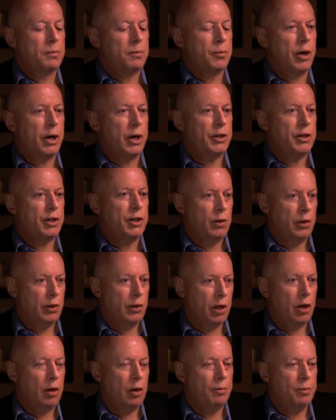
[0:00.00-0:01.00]
pray to you in
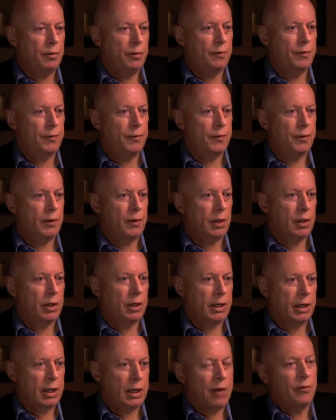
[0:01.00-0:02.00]
the hope of
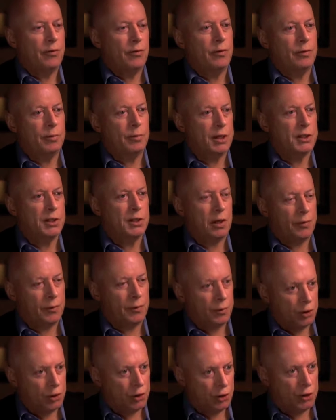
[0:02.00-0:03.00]
getting heaven for
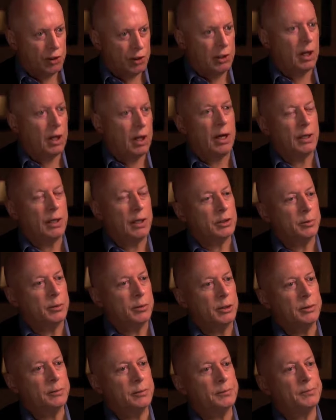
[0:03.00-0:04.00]
myself, you should deny it to
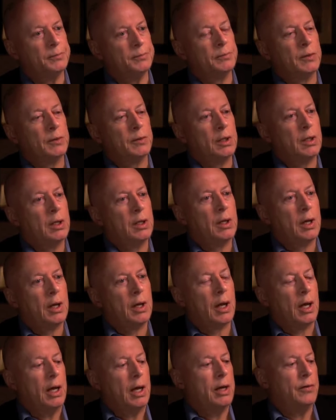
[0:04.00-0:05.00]
me.
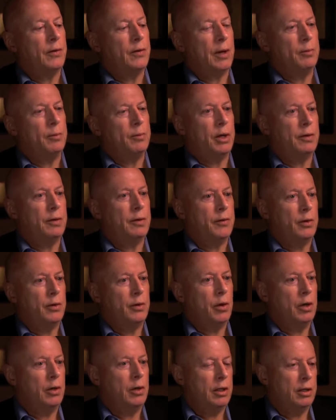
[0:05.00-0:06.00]
and if I pray for
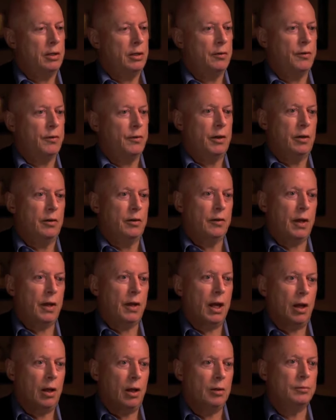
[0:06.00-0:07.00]
you only in the fear of
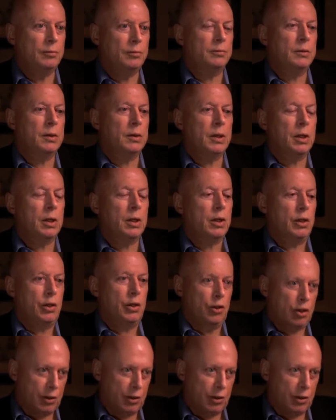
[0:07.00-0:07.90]
hell, you